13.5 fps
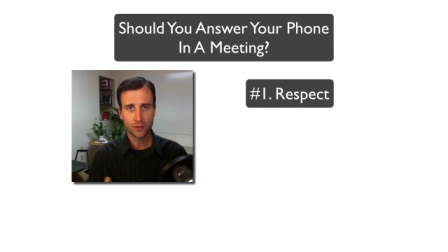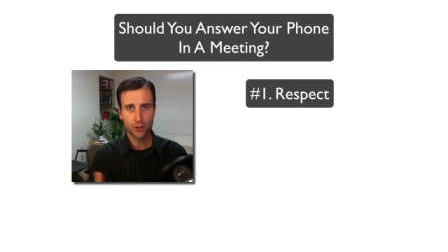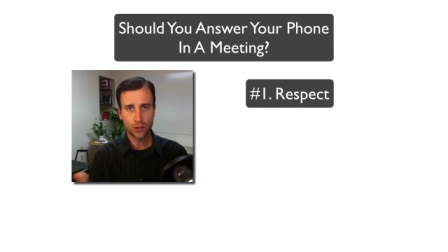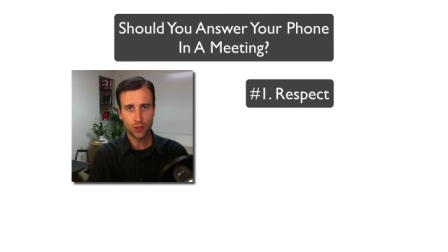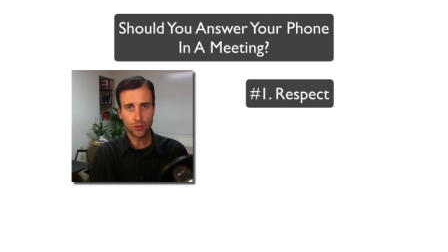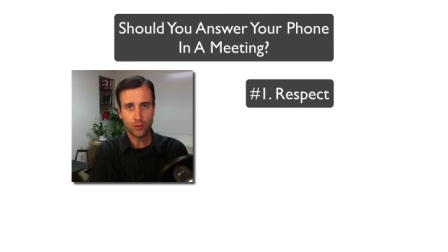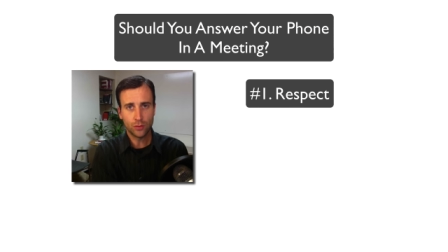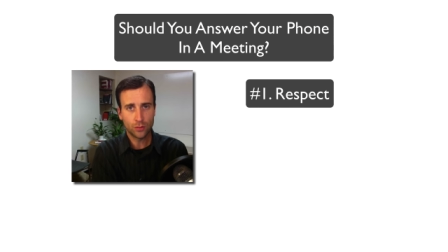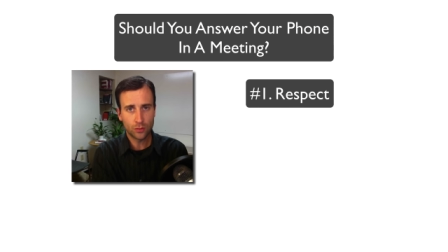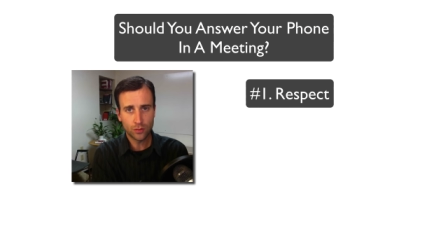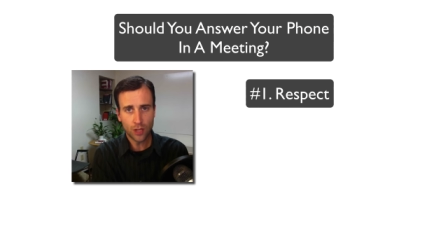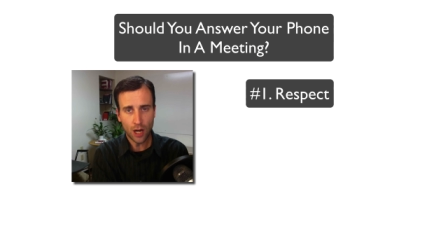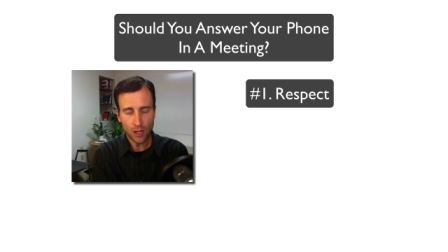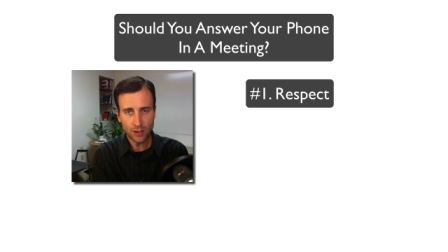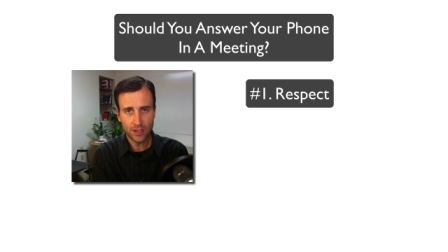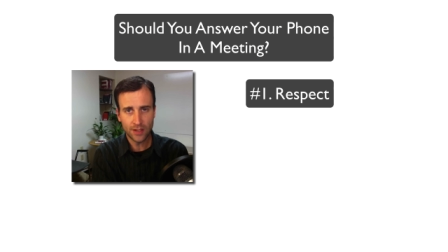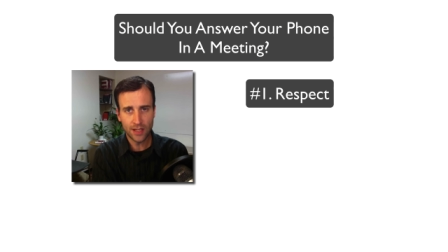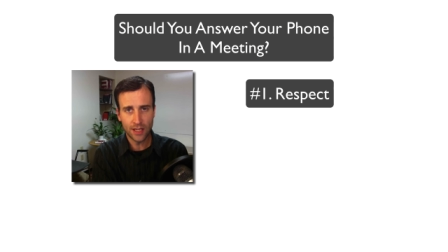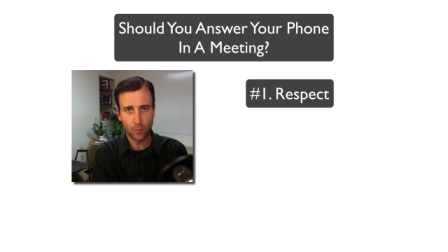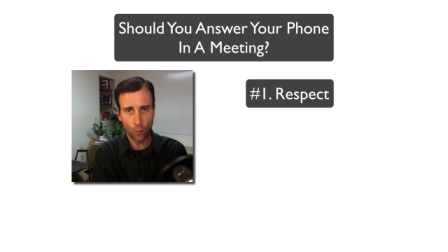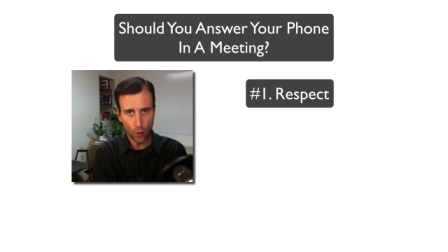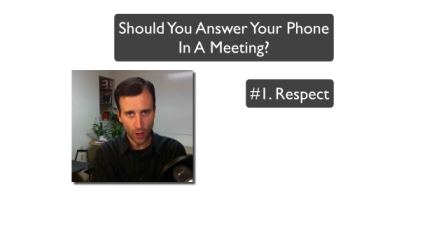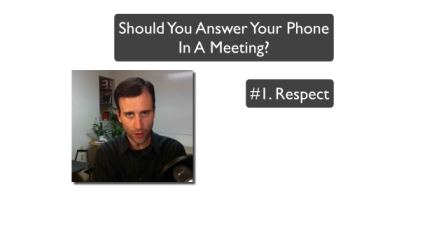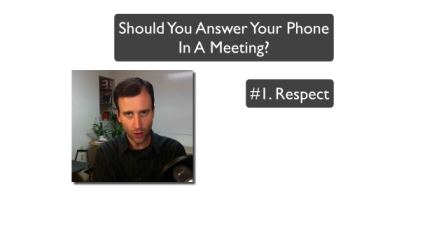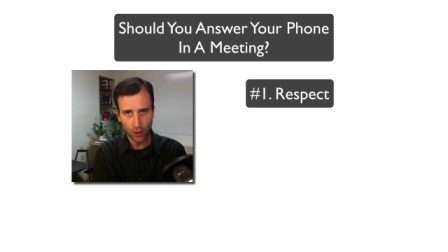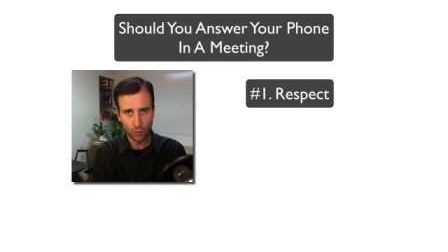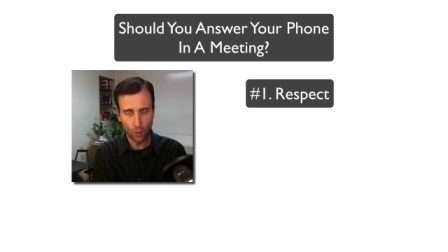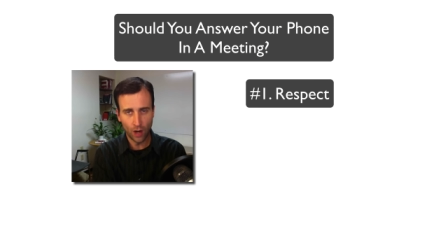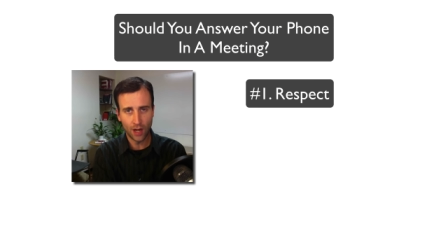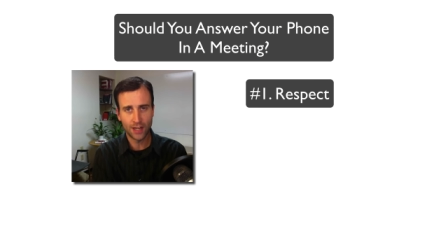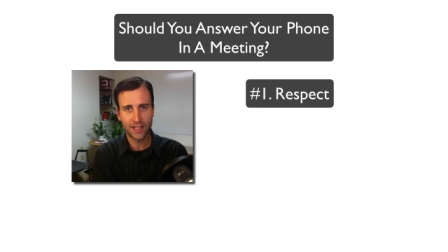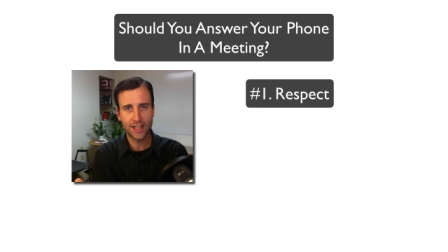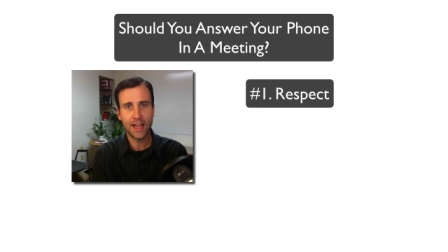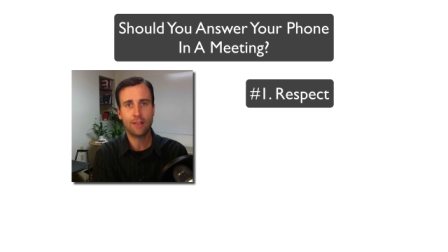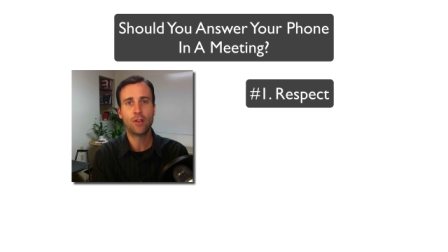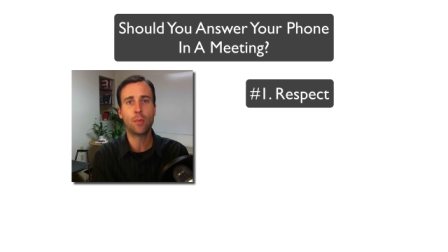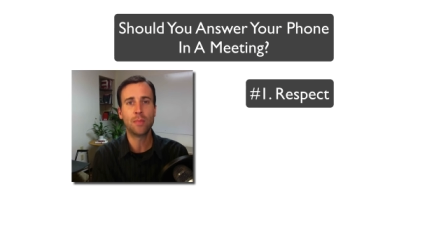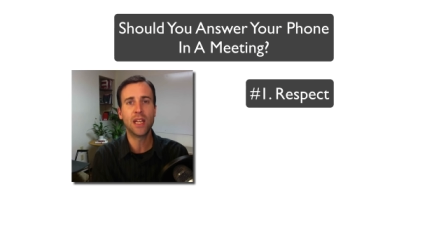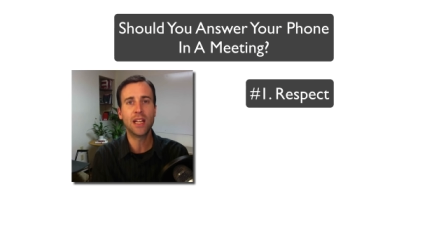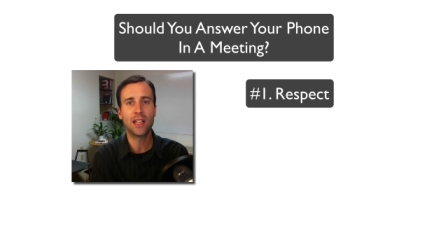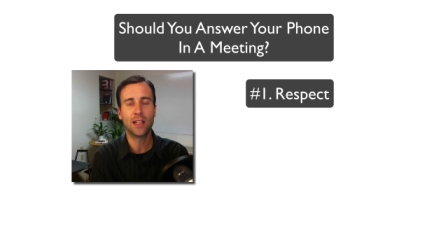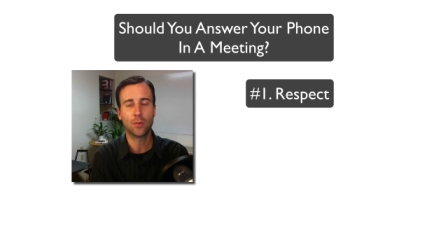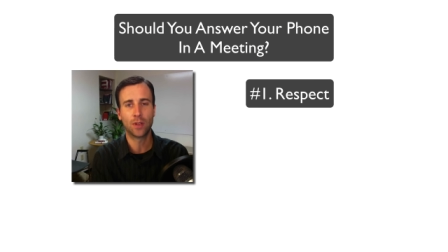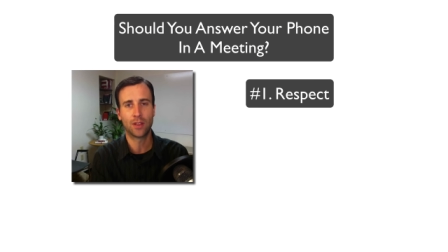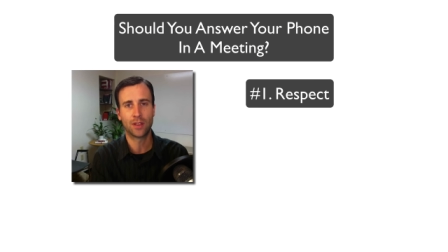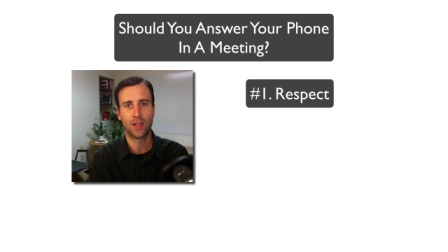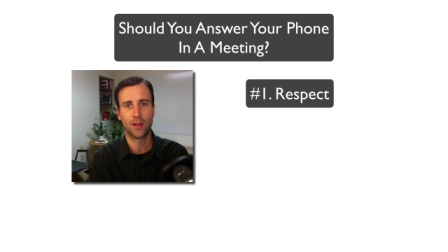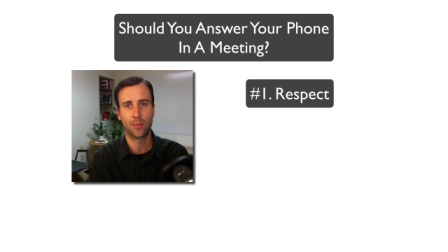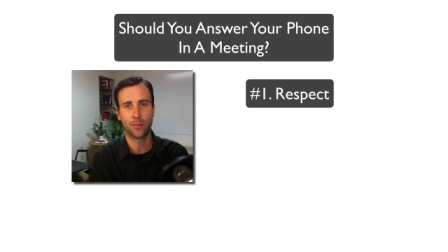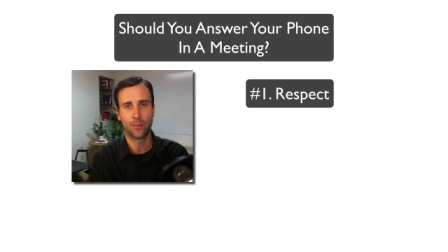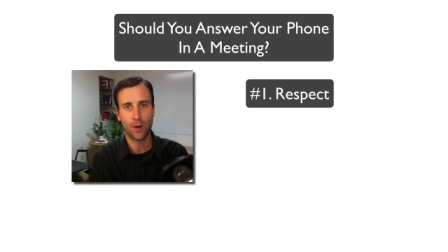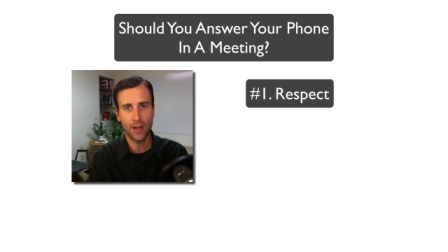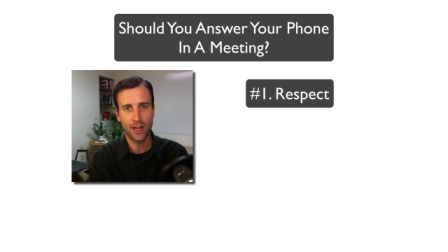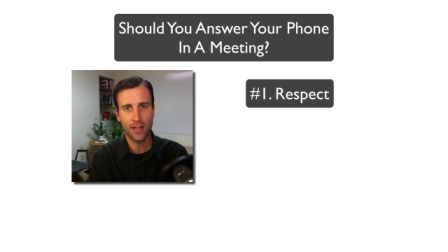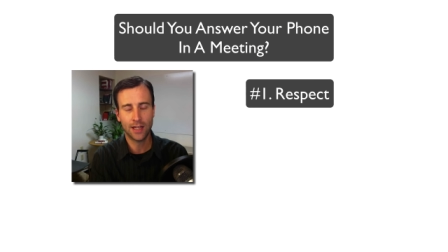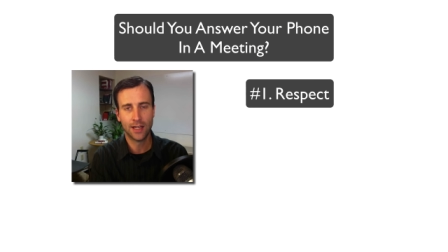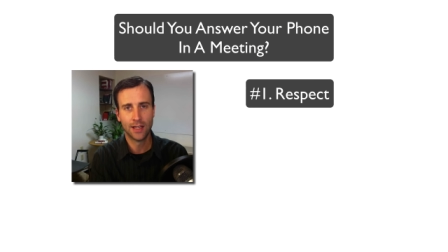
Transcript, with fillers: to talk to them one on one and have a meeting with them, right?